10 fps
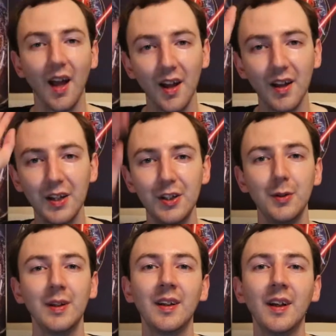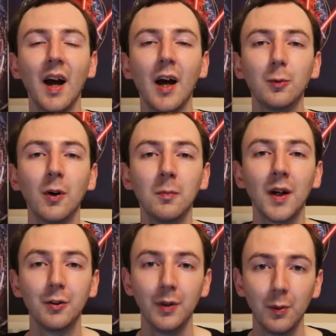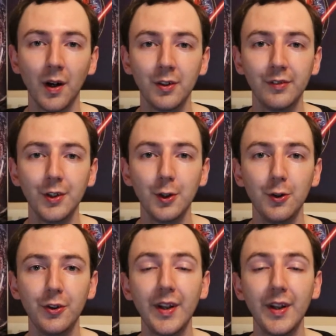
How are you doing guys? Welcome back to Rewind Reviews.